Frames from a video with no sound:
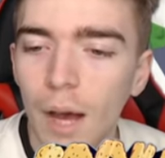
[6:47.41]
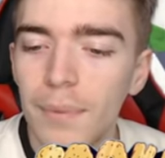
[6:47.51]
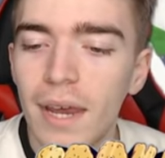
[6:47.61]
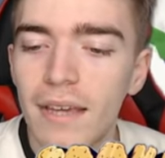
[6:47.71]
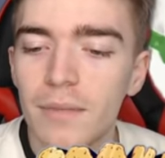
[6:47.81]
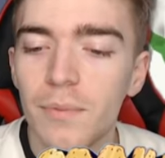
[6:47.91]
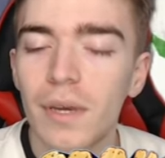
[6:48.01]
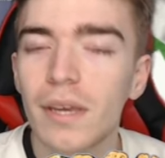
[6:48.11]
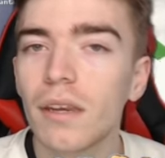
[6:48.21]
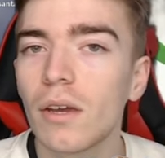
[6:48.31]
Up next,
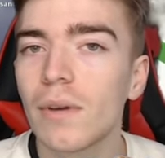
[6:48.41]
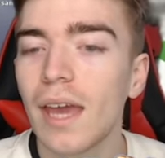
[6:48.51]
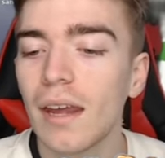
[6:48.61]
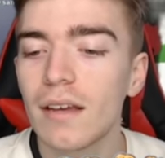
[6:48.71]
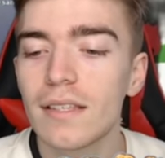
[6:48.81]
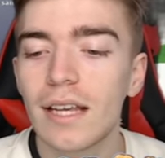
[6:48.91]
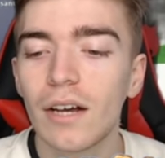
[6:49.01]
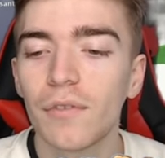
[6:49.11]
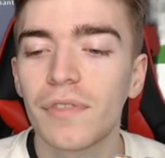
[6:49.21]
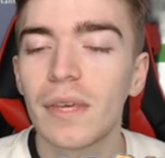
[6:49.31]
we're gonna go and get
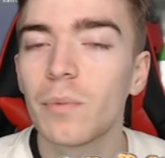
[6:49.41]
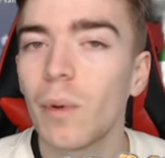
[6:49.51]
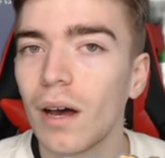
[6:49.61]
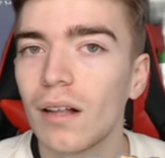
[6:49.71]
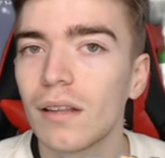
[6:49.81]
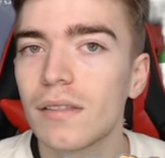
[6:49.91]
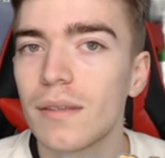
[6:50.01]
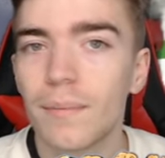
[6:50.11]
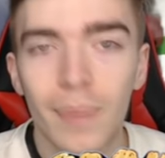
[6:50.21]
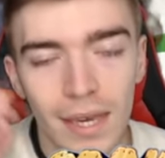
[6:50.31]
ourselves the
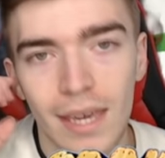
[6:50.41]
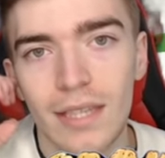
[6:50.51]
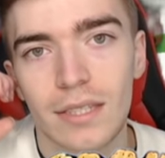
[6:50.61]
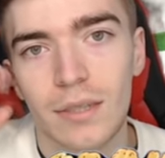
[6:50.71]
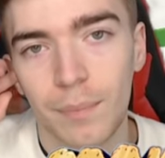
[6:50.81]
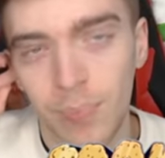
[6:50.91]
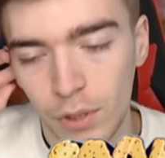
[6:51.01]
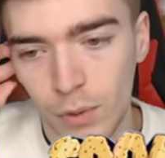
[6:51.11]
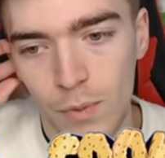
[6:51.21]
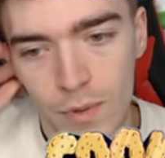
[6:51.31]
world's biggest
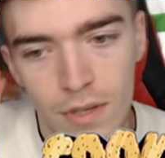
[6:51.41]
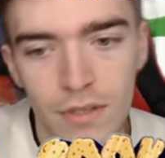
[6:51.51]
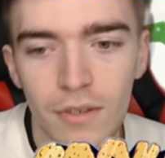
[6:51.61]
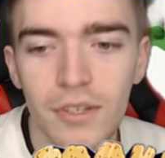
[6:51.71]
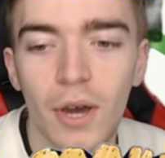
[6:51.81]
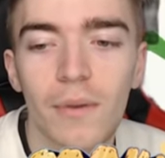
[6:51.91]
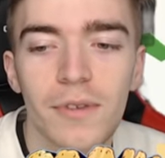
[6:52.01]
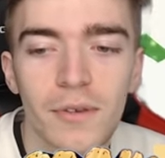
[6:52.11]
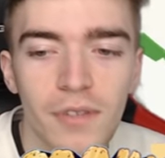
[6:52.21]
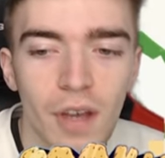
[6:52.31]
balloon. So to go and
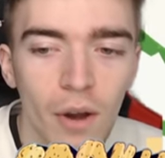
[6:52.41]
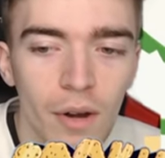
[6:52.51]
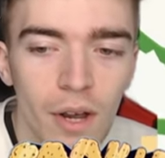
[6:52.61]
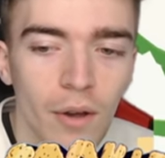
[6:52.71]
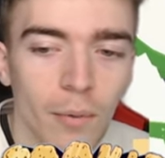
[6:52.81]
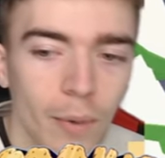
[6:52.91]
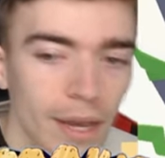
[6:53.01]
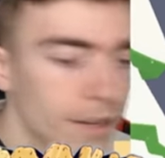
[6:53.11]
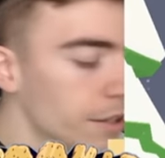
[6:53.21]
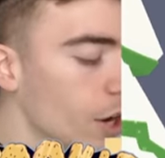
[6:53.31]
do so,
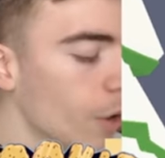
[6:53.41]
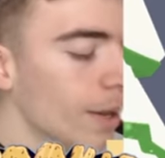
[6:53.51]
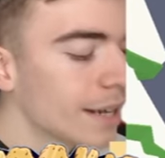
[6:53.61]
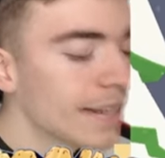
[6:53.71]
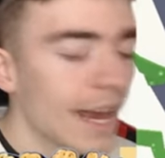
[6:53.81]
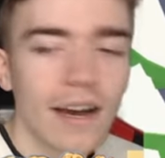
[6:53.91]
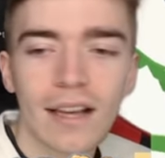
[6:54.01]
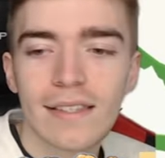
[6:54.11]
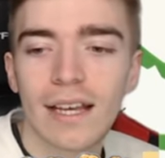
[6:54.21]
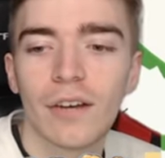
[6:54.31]
we're gonna go and get
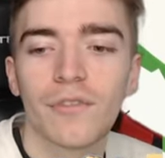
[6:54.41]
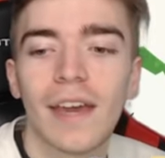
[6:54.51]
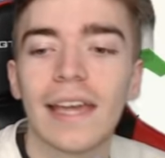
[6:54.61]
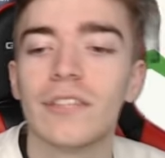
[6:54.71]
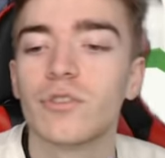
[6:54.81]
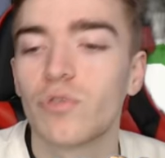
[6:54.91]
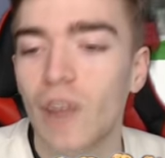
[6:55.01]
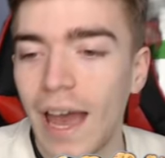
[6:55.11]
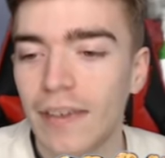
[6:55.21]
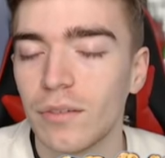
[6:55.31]
ourselves a
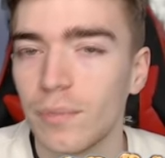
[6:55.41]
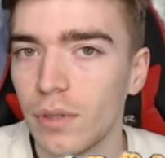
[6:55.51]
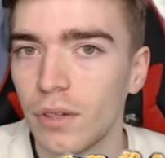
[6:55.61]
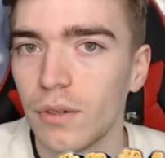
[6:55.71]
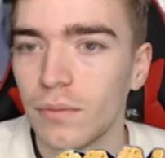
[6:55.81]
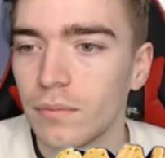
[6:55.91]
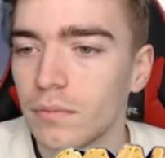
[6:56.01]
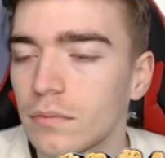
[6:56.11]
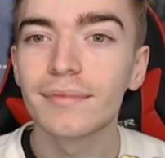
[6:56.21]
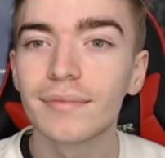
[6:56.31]
dragon balloon.
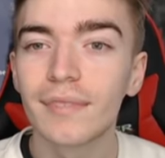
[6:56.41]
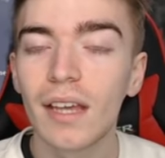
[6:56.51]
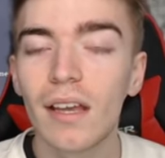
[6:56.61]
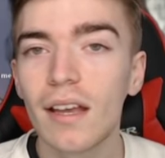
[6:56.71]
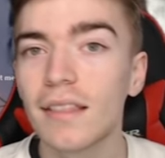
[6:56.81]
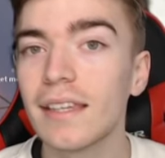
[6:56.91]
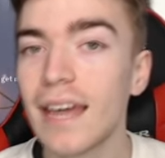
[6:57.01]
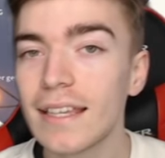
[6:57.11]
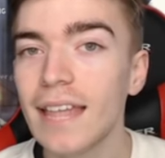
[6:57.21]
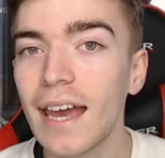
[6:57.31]
The
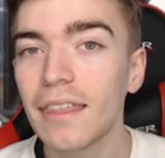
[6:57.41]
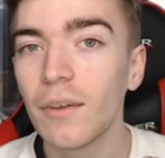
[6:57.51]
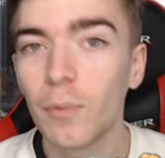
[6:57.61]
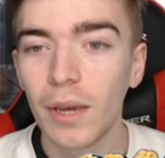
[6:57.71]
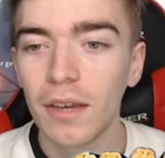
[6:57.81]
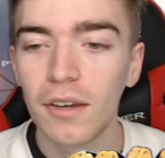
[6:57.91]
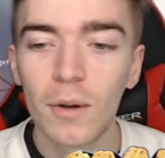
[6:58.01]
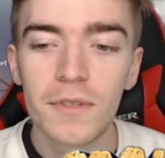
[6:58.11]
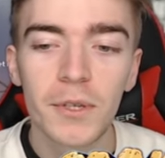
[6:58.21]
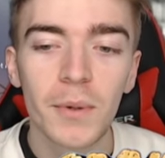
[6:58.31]
next hack that we're gonna
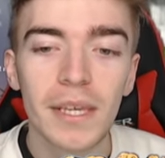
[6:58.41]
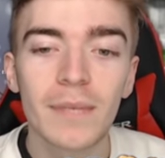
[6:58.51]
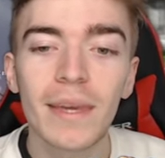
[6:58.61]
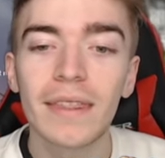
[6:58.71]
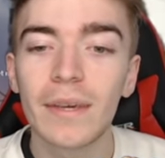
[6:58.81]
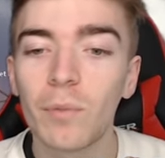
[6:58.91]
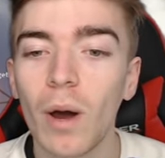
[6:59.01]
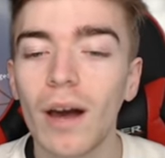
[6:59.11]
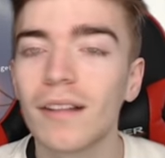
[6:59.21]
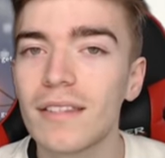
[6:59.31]
go and do is make the
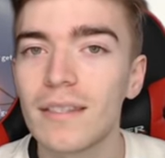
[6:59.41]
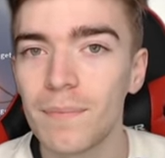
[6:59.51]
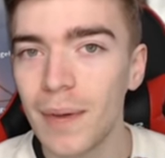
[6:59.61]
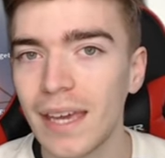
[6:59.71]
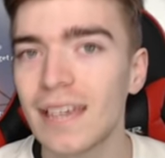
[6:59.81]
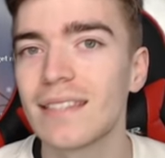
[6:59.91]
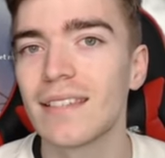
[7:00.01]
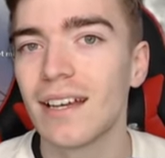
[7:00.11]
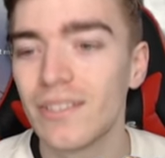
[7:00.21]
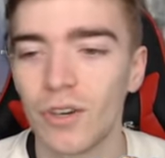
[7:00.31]
world's
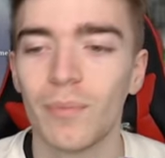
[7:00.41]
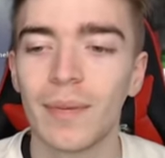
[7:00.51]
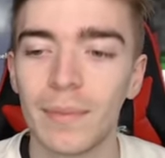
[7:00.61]
biggest Adopt